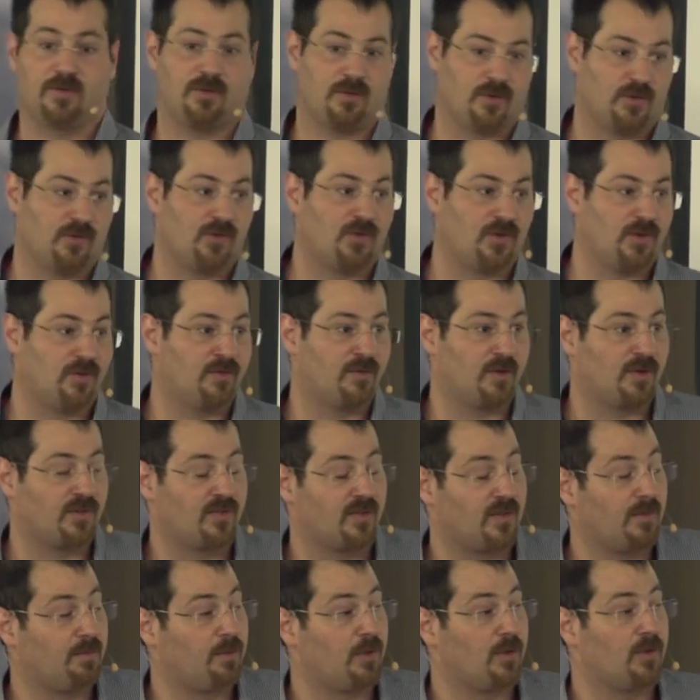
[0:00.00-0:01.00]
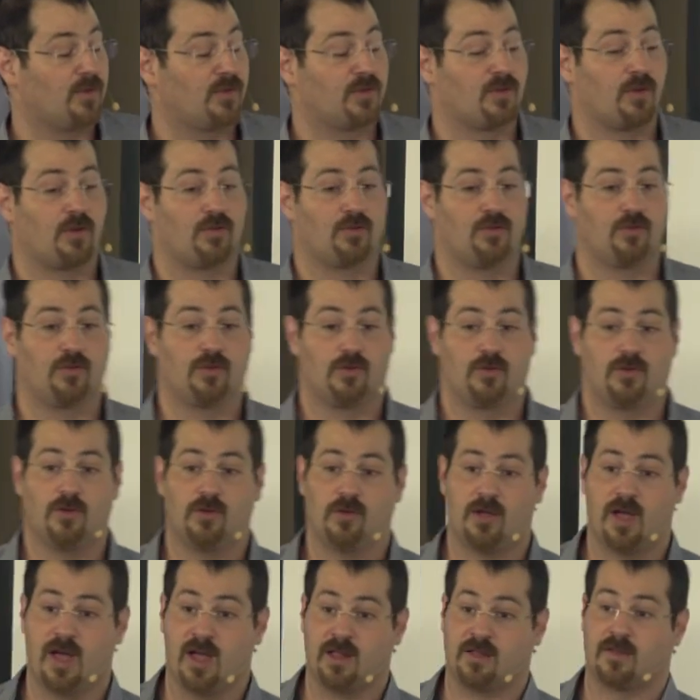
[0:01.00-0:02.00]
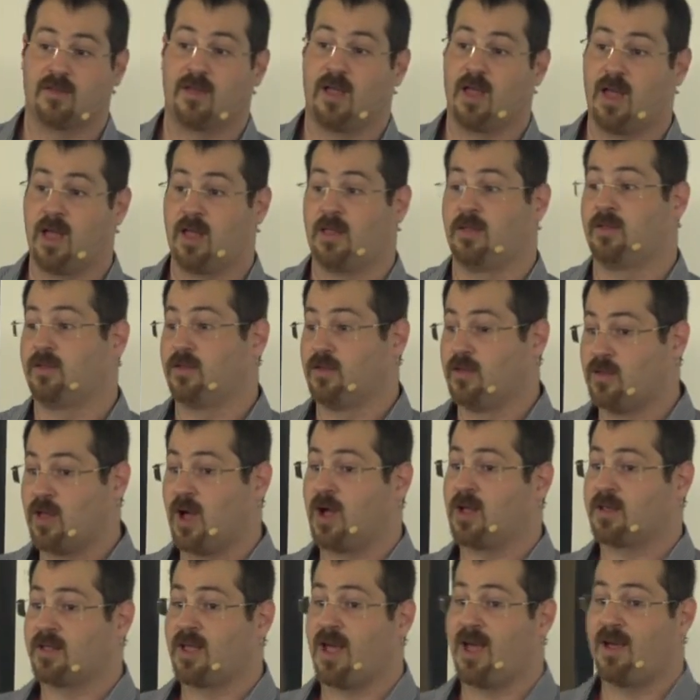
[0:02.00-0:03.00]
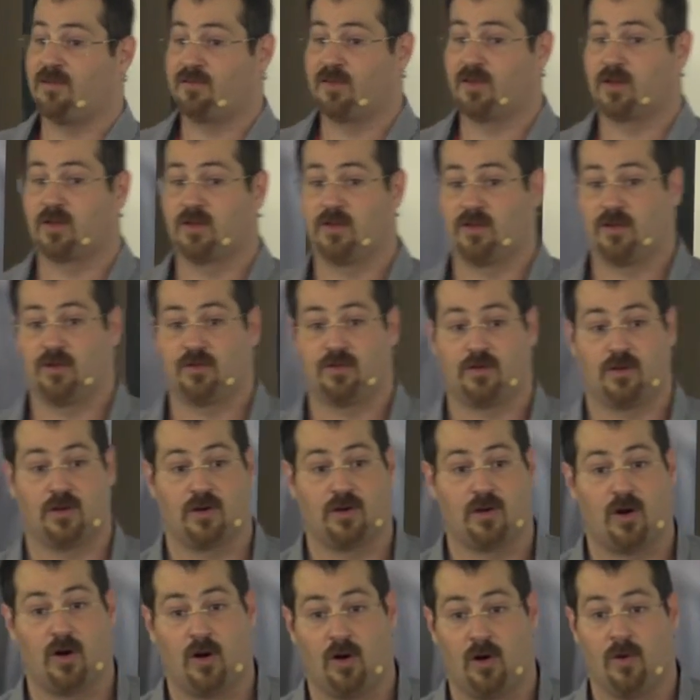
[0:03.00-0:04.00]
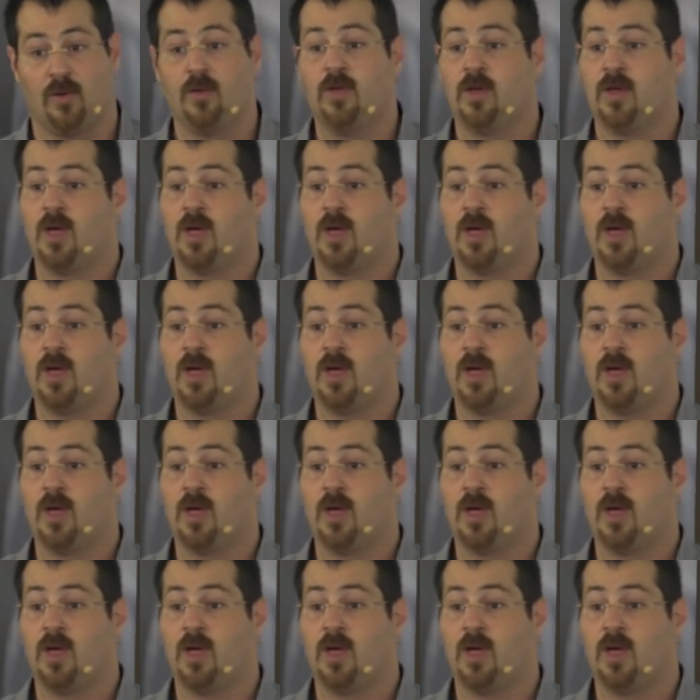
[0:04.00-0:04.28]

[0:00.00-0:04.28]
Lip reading: There's even a CPU instruction to do that and not have the condition at all.